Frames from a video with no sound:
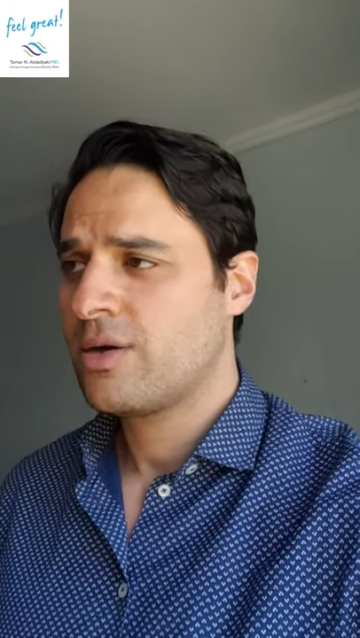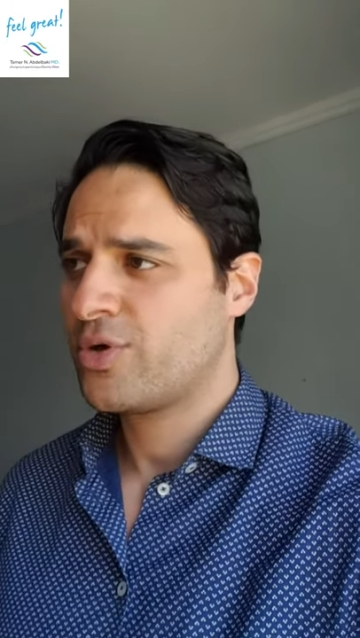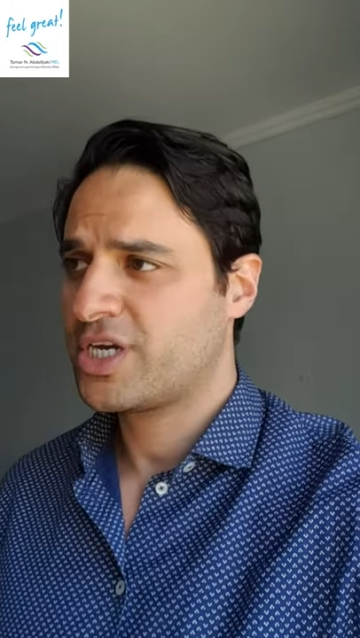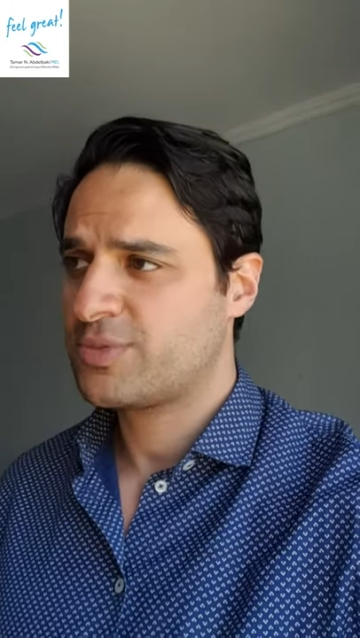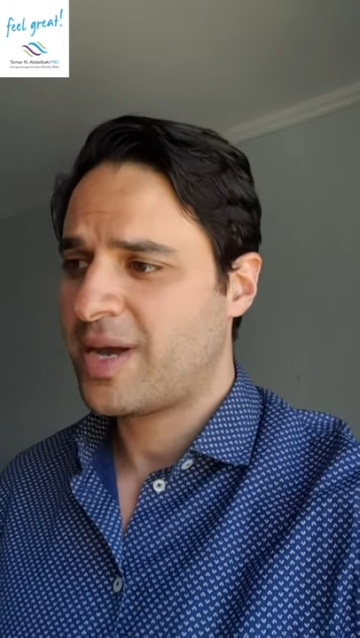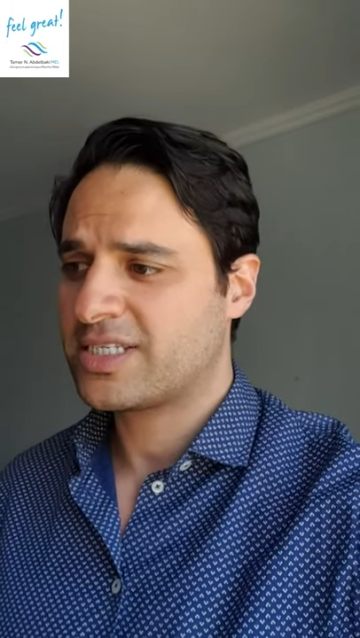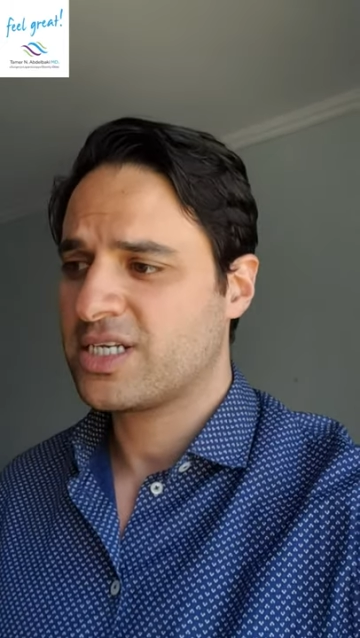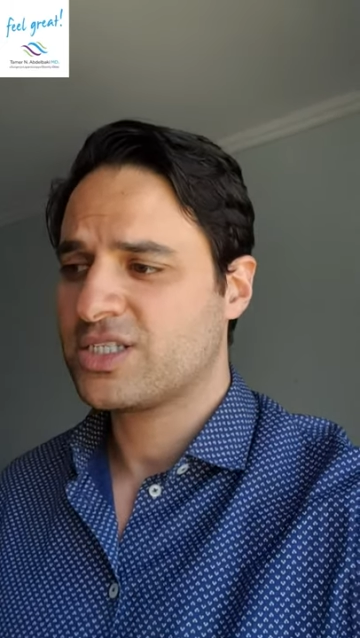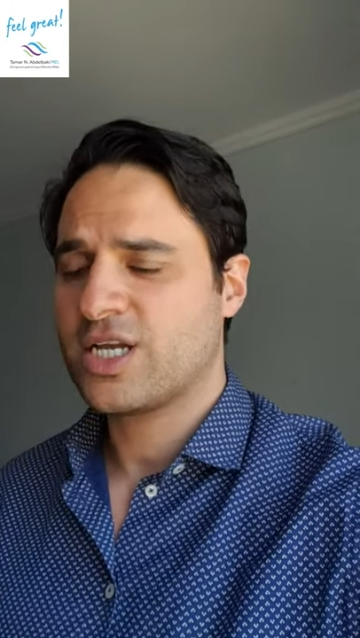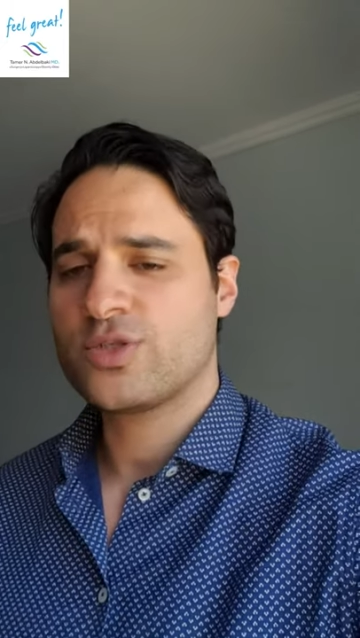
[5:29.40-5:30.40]
we're
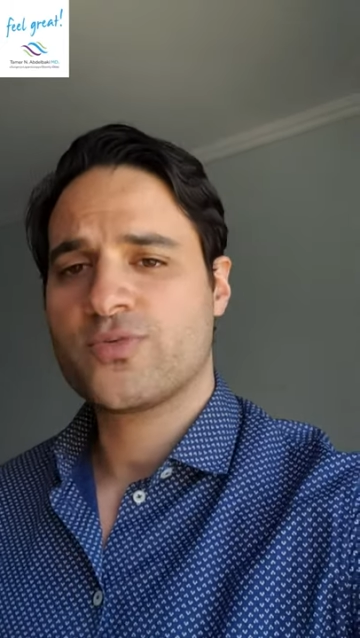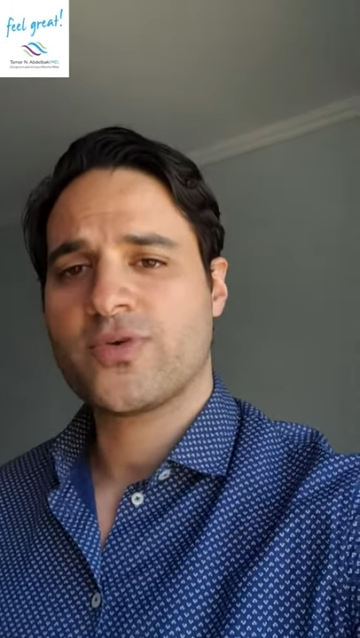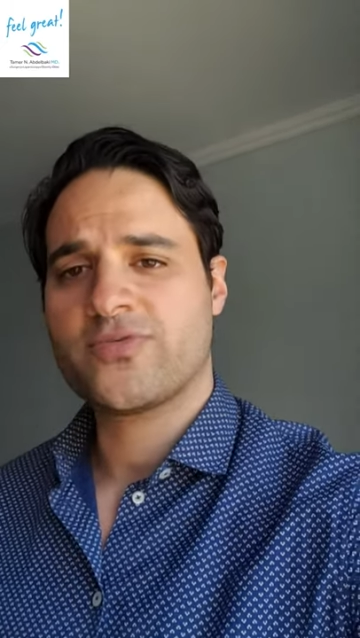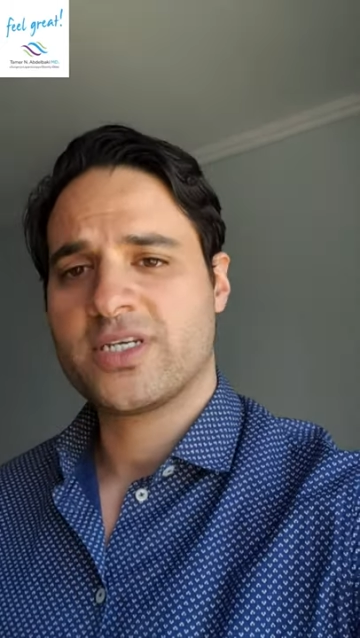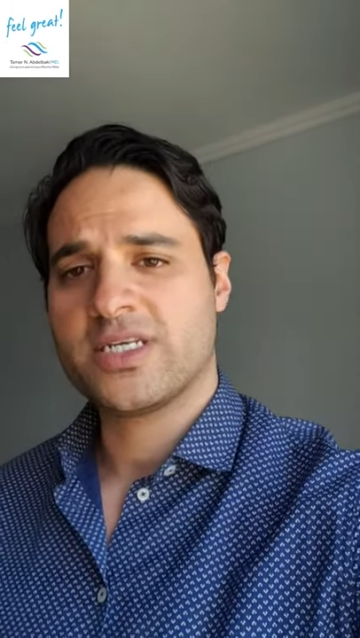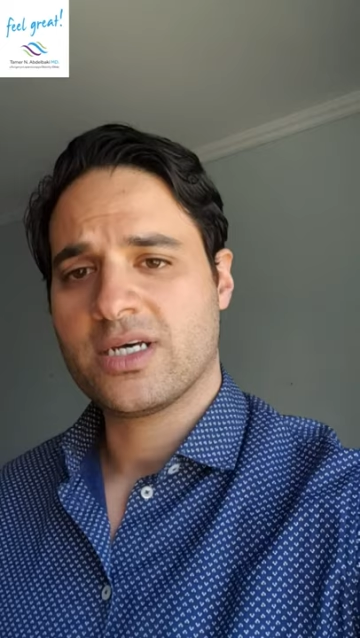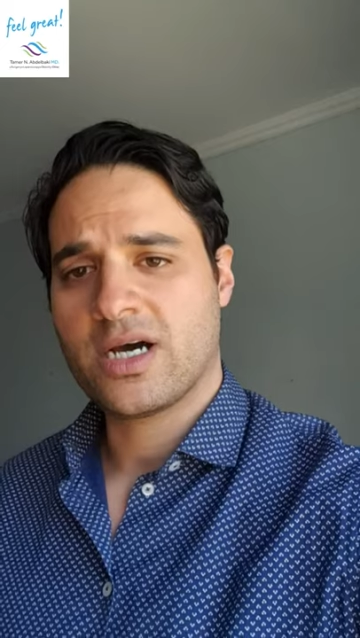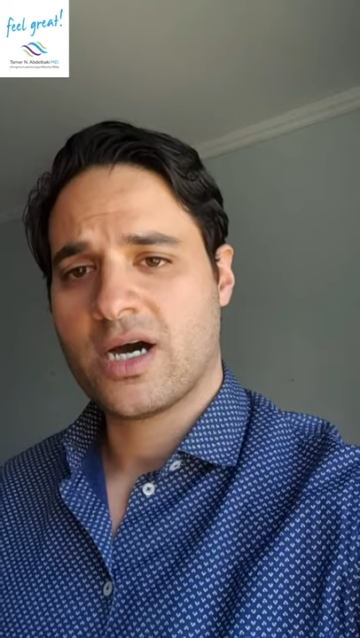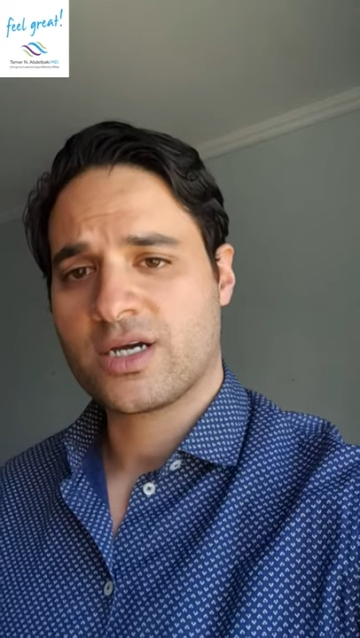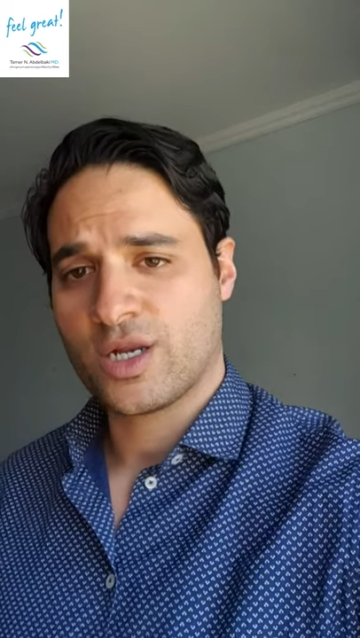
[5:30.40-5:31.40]
expecting 10 to 15
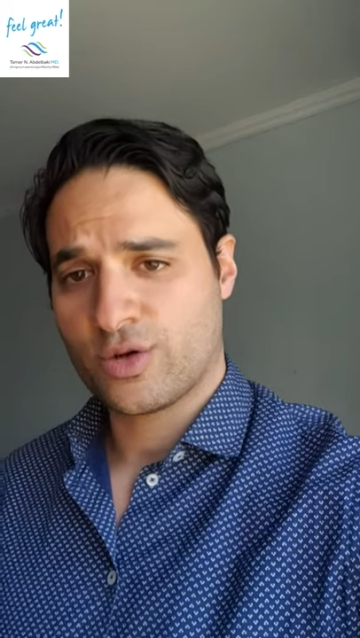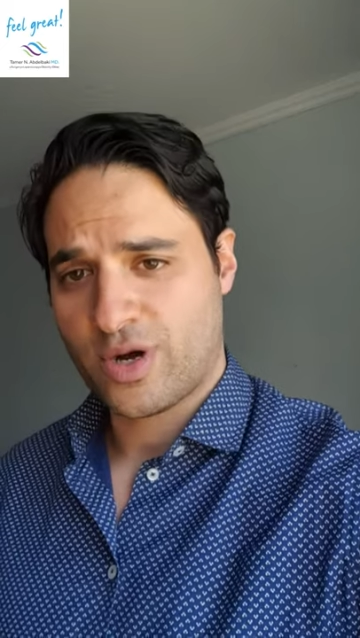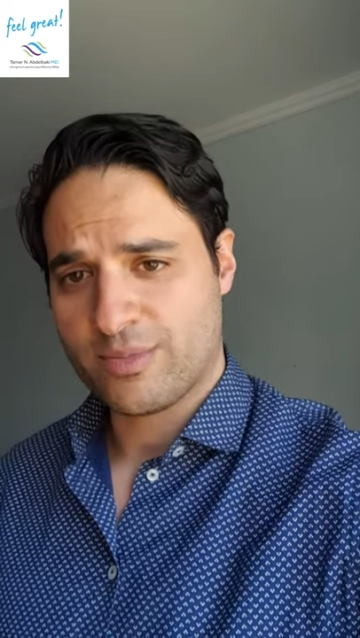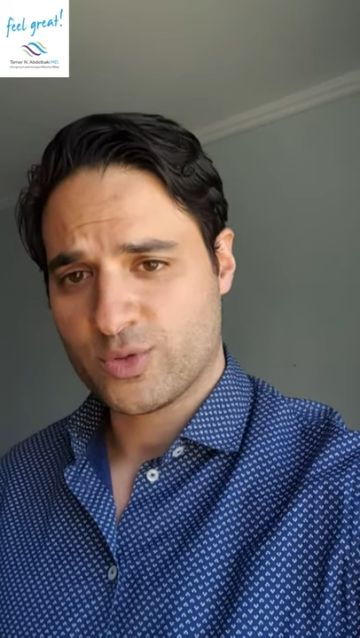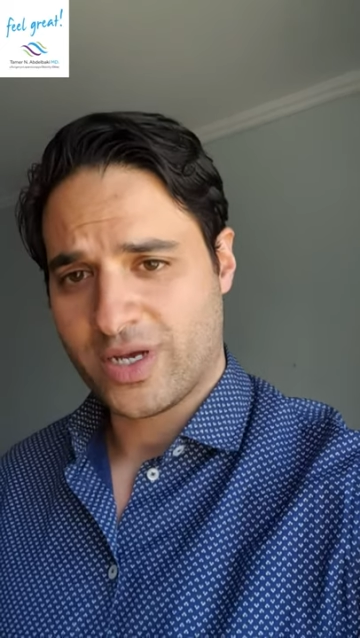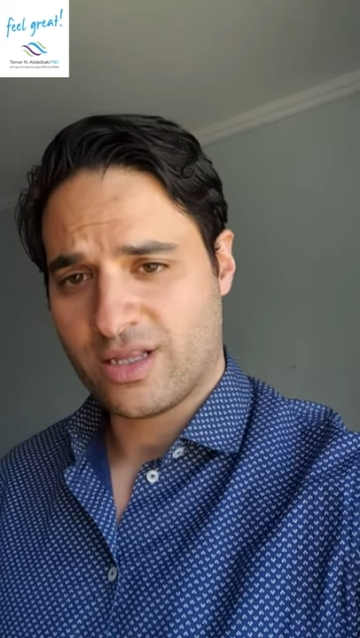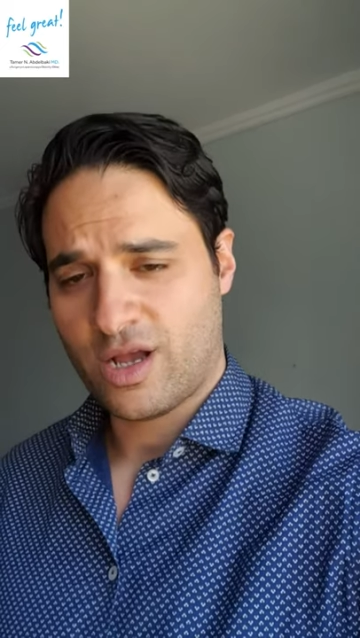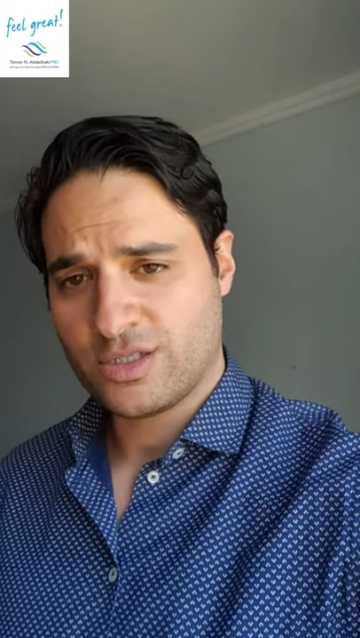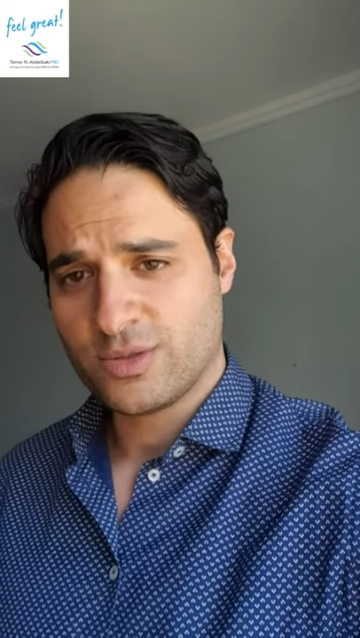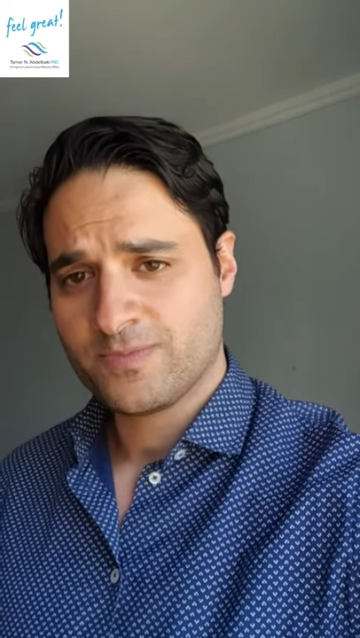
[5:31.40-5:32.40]
kilograms weight
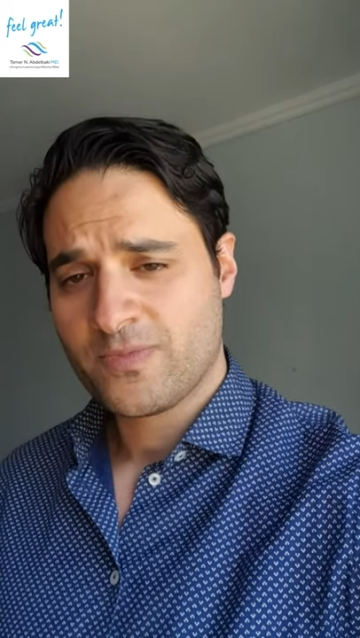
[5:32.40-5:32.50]
loss.